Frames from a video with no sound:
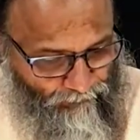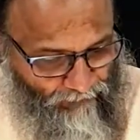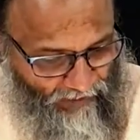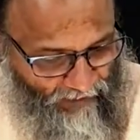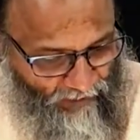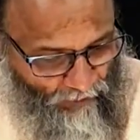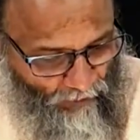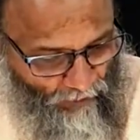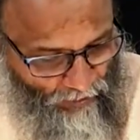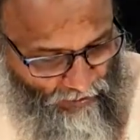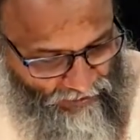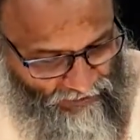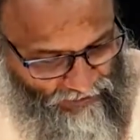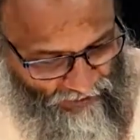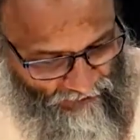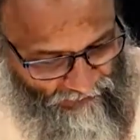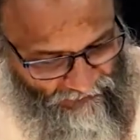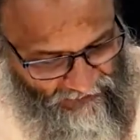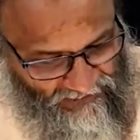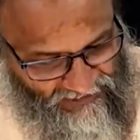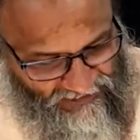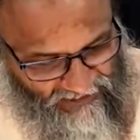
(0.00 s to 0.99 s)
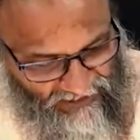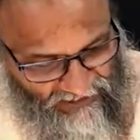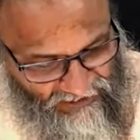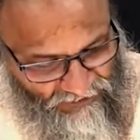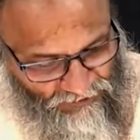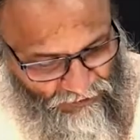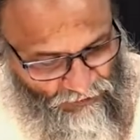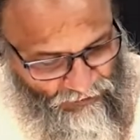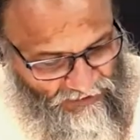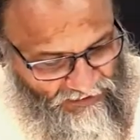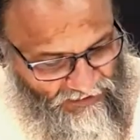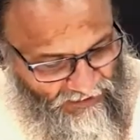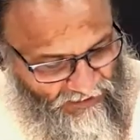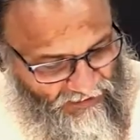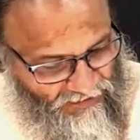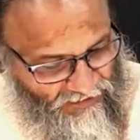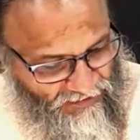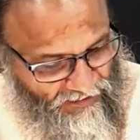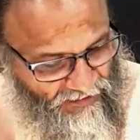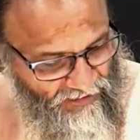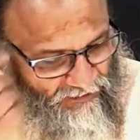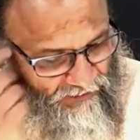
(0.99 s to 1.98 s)
because of his
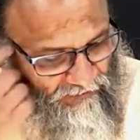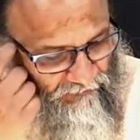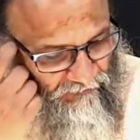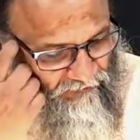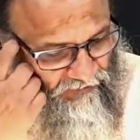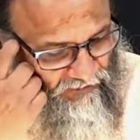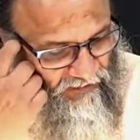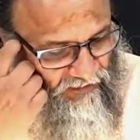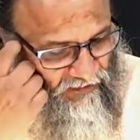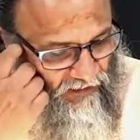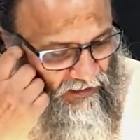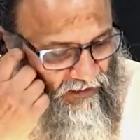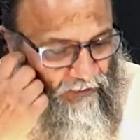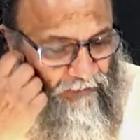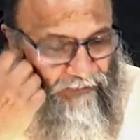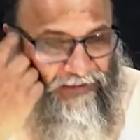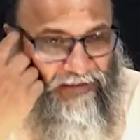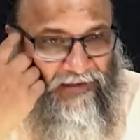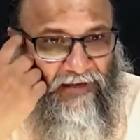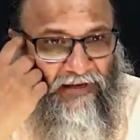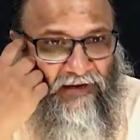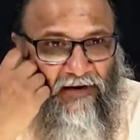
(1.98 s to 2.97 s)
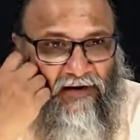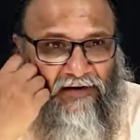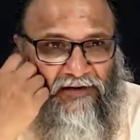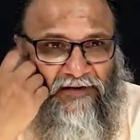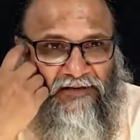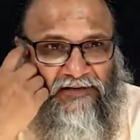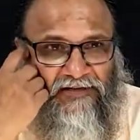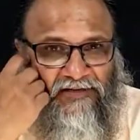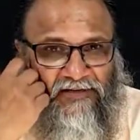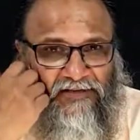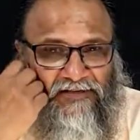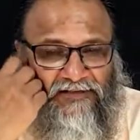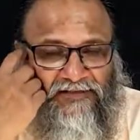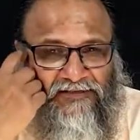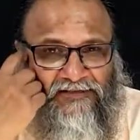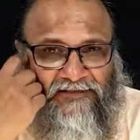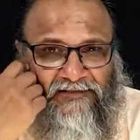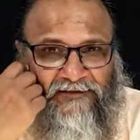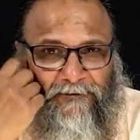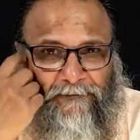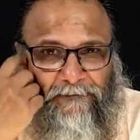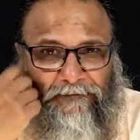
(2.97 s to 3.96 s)
association with the limiting
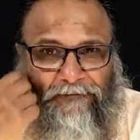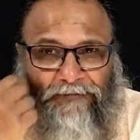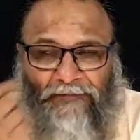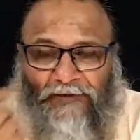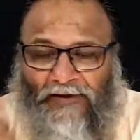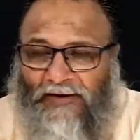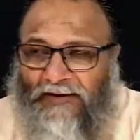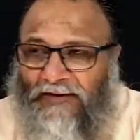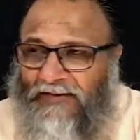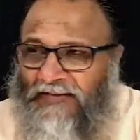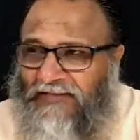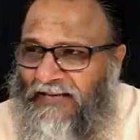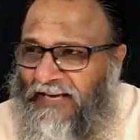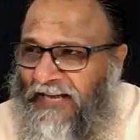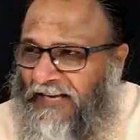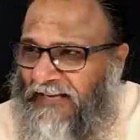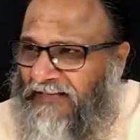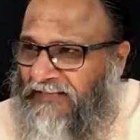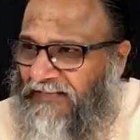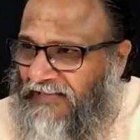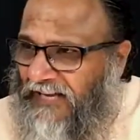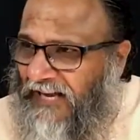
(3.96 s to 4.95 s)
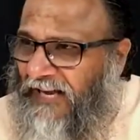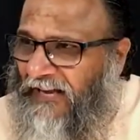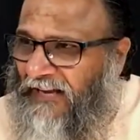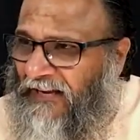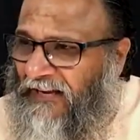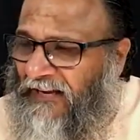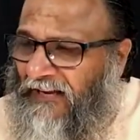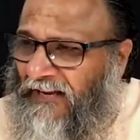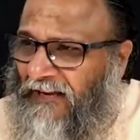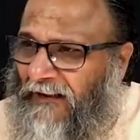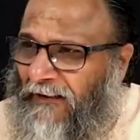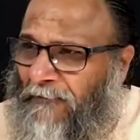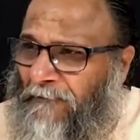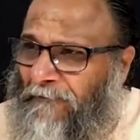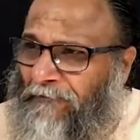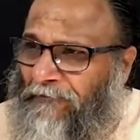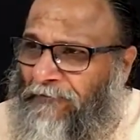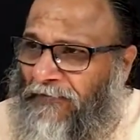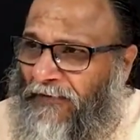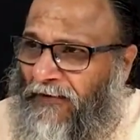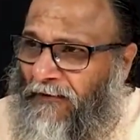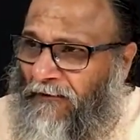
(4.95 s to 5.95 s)
conditions. It is like saying,
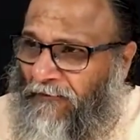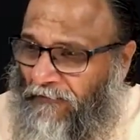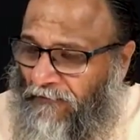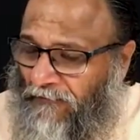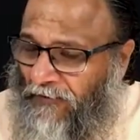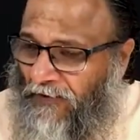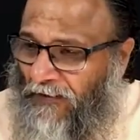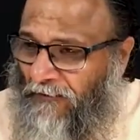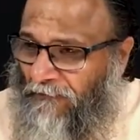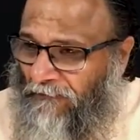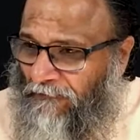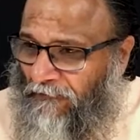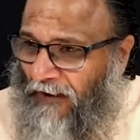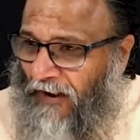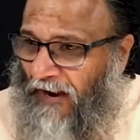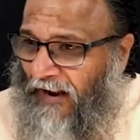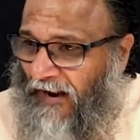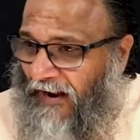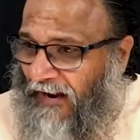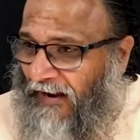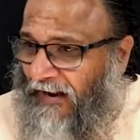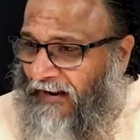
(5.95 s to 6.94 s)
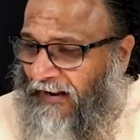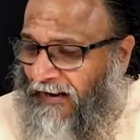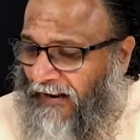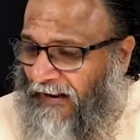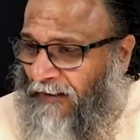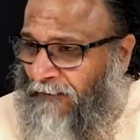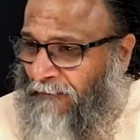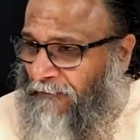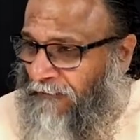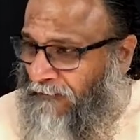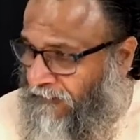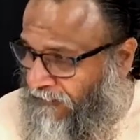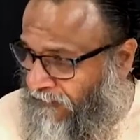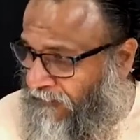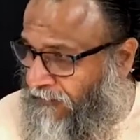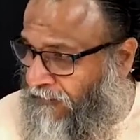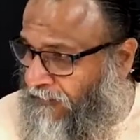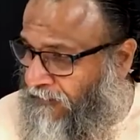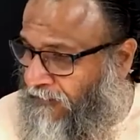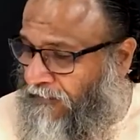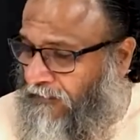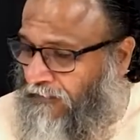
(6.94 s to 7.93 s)
if I am,
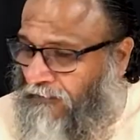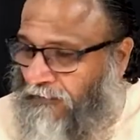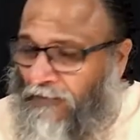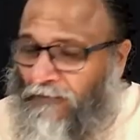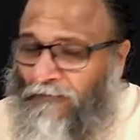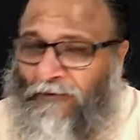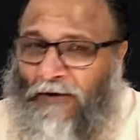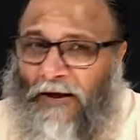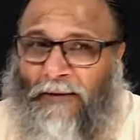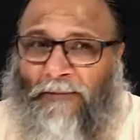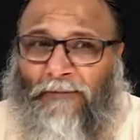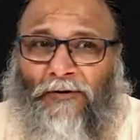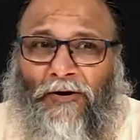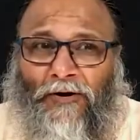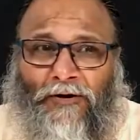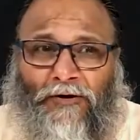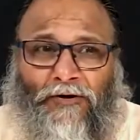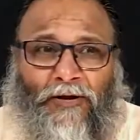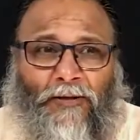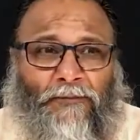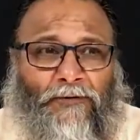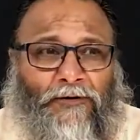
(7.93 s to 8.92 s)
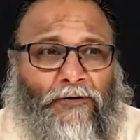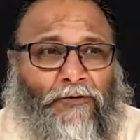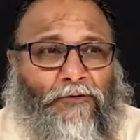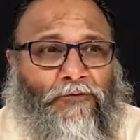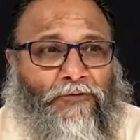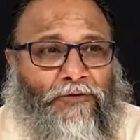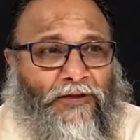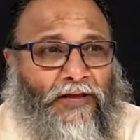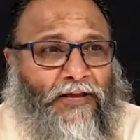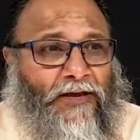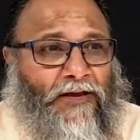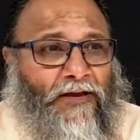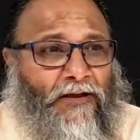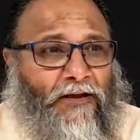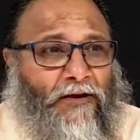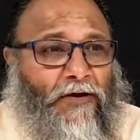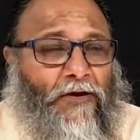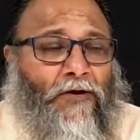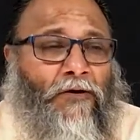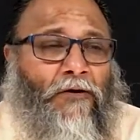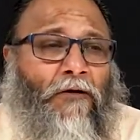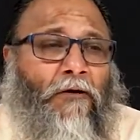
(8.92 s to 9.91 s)
uh, if I am not able to think,
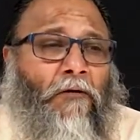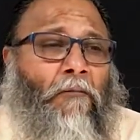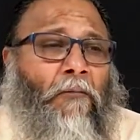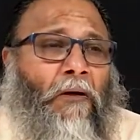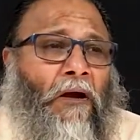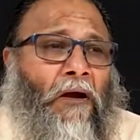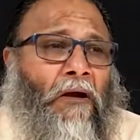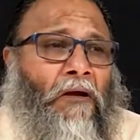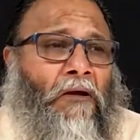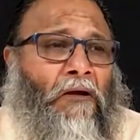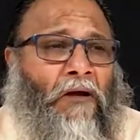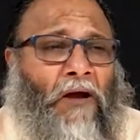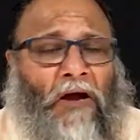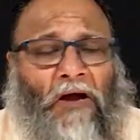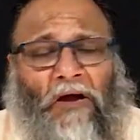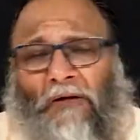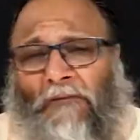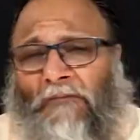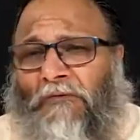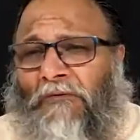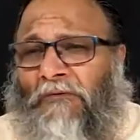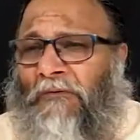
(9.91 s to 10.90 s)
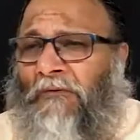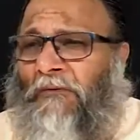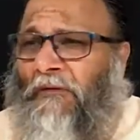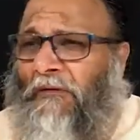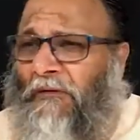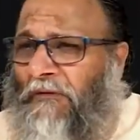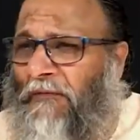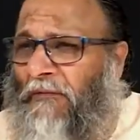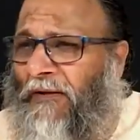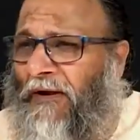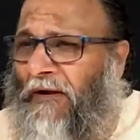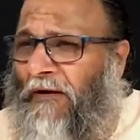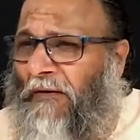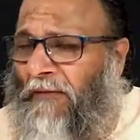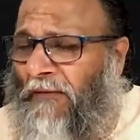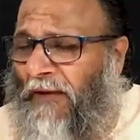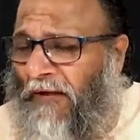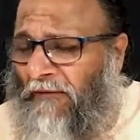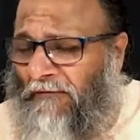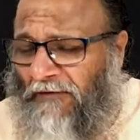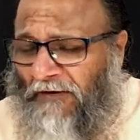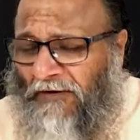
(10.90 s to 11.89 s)
oh my, I am uh, become,
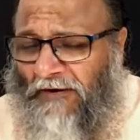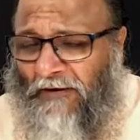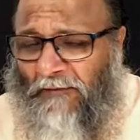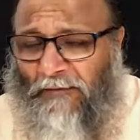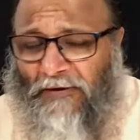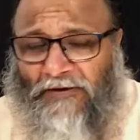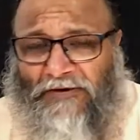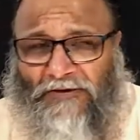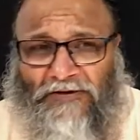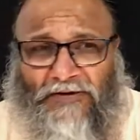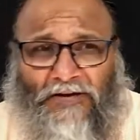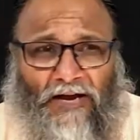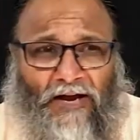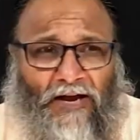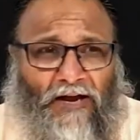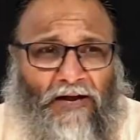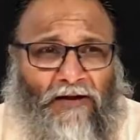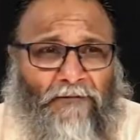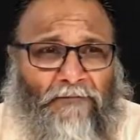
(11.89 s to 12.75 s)
having dementia.